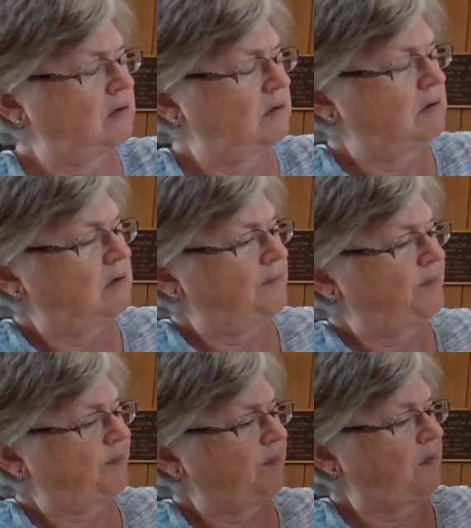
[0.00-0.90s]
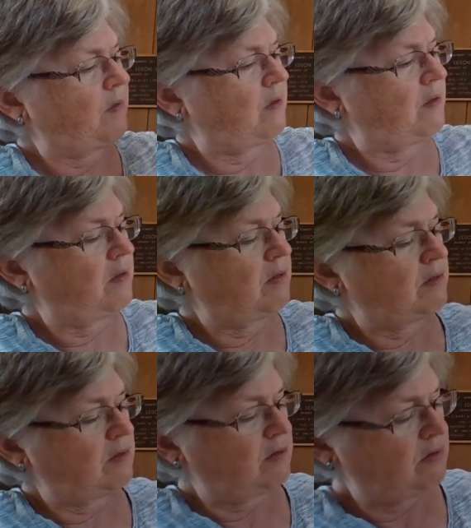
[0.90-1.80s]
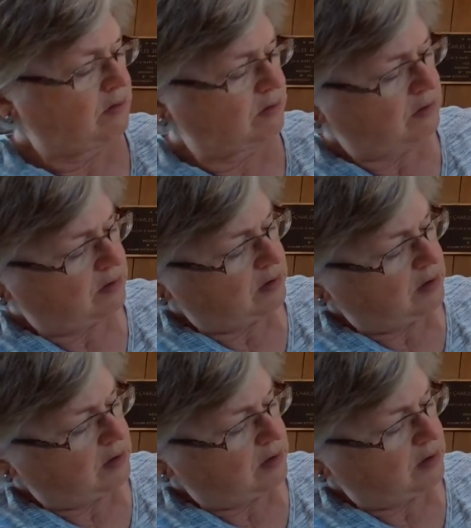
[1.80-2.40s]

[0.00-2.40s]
Nobody speaks.